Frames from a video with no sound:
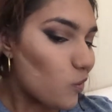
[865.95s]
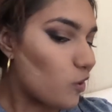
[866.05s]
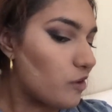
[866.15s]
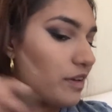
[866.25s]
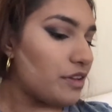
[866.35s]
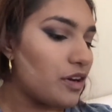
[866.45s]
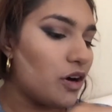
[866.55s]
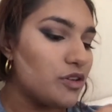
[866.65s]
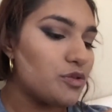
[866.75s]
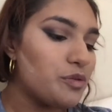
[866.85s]
carve out the
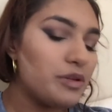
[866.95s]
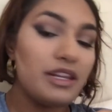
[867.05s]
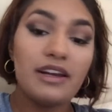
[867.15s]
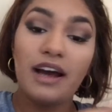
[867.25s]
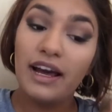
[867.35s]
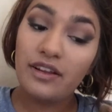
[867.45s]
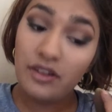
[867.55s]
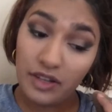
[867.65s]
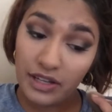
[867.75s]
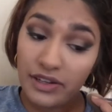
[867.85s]
contour. With an eye
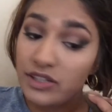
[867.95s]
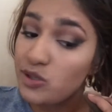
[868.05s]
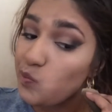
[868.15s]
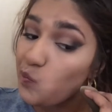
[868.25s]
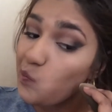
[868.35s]
look like this,